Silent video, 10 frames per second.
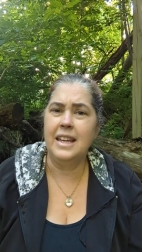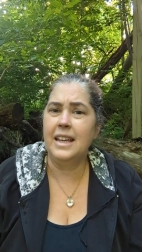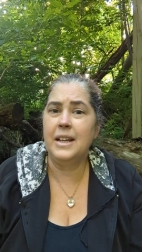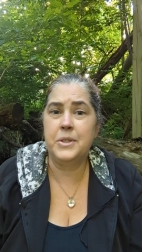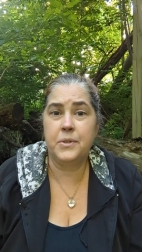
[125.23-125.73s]

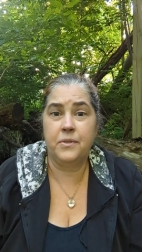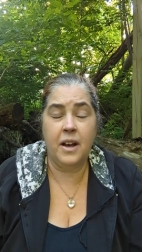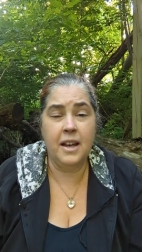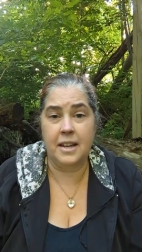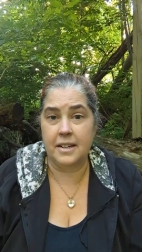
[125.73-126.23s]
It's
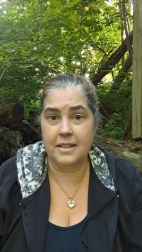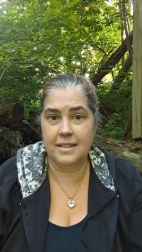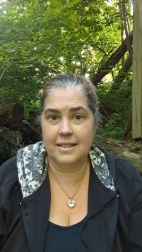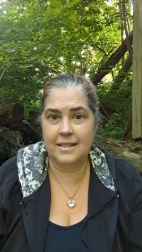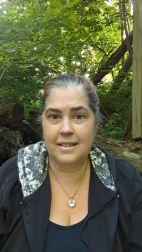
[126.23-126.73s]
fine
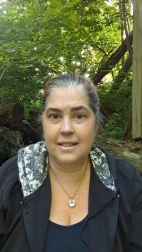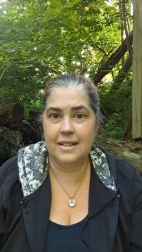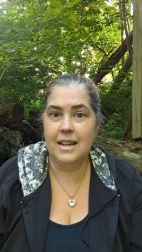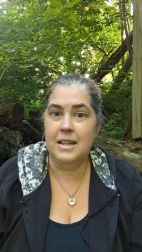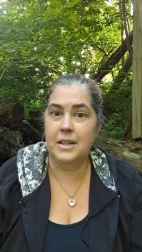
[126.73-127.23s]

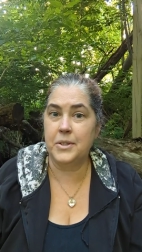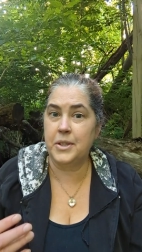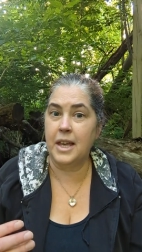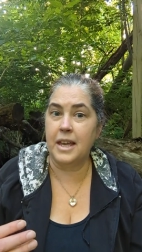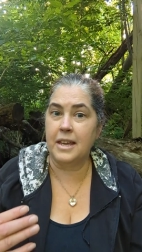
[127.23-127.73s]
to
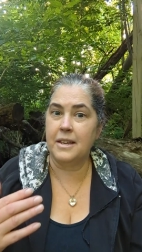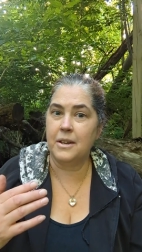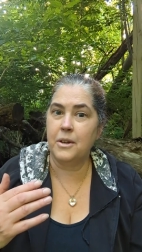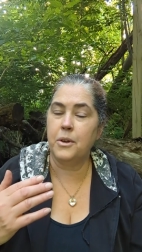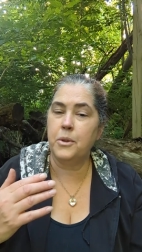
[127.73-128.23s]
say
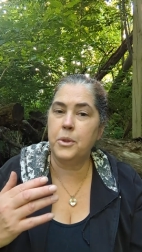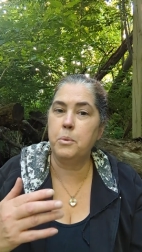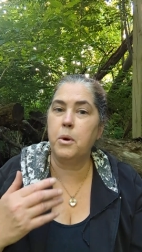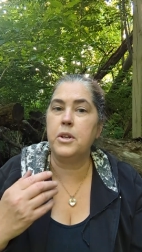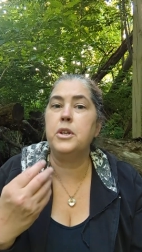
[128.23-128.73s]
the
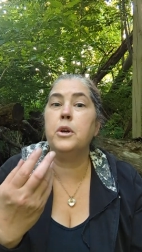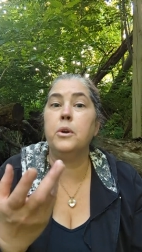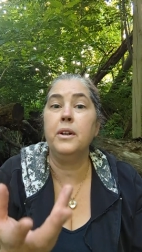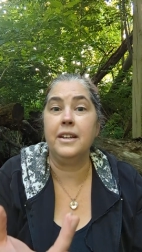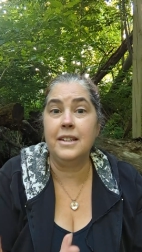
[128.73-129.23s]
word
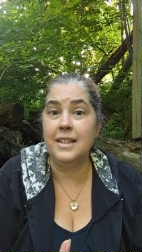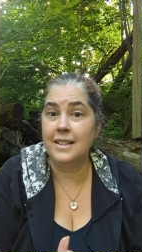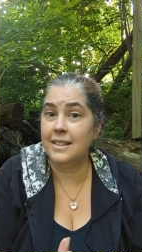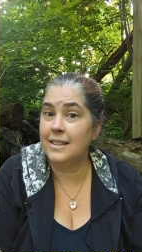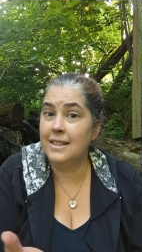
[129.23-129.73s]
urine
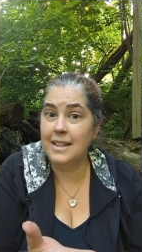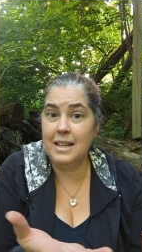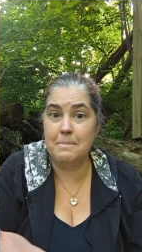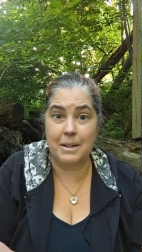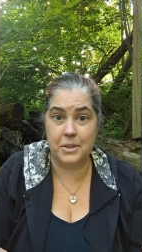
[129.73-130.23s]

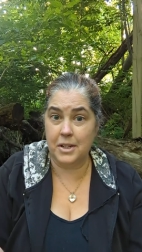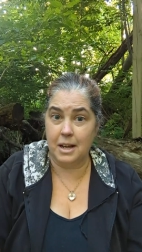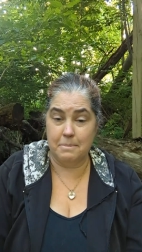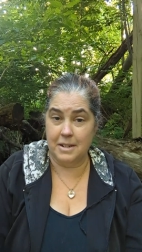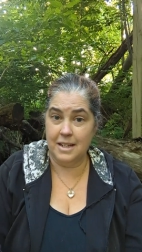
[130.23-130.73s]
in mixed
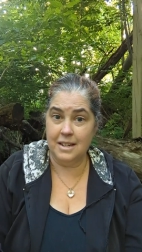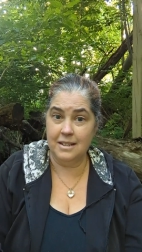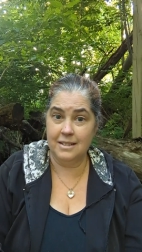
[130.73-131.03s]
company.